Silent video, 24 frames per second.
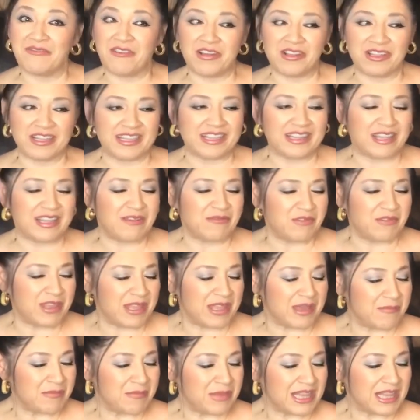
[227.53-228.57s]
fall in love with
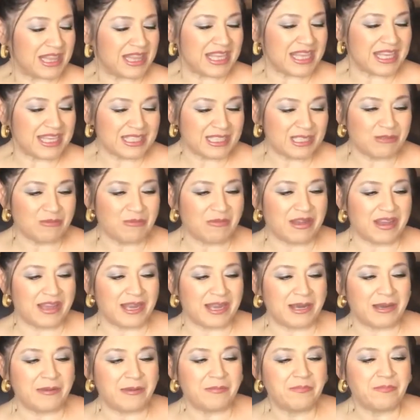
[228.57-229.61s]
it. But this
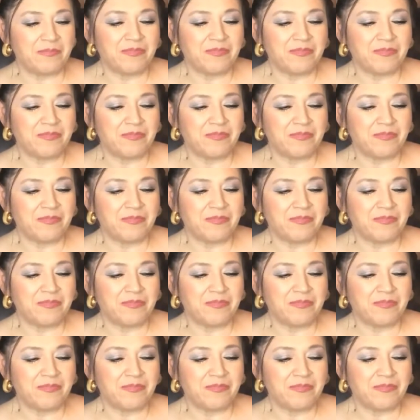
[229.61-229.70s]
one,